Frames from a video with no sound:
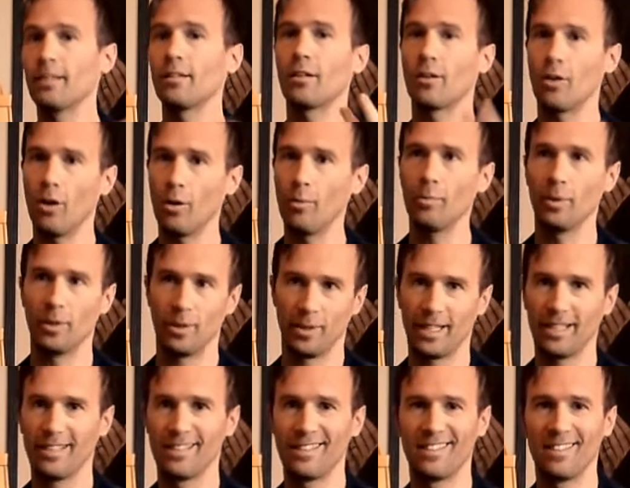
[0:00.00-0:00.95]
combo
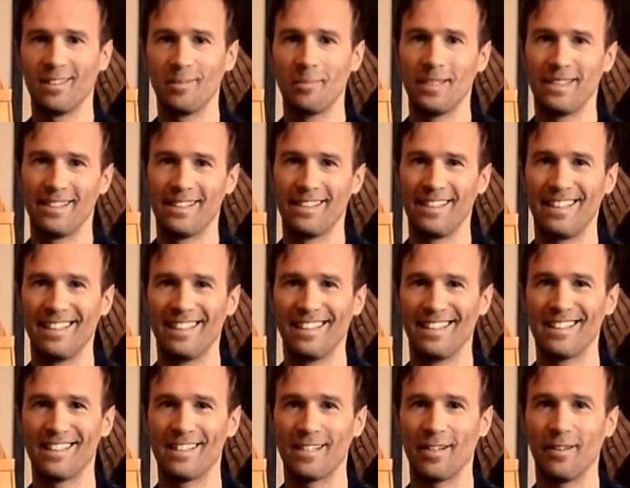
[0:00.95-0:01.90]
can still be seen
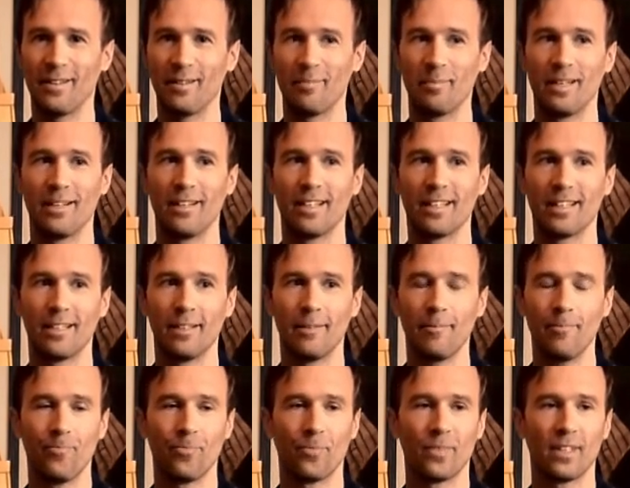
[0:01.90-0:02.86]
in South America.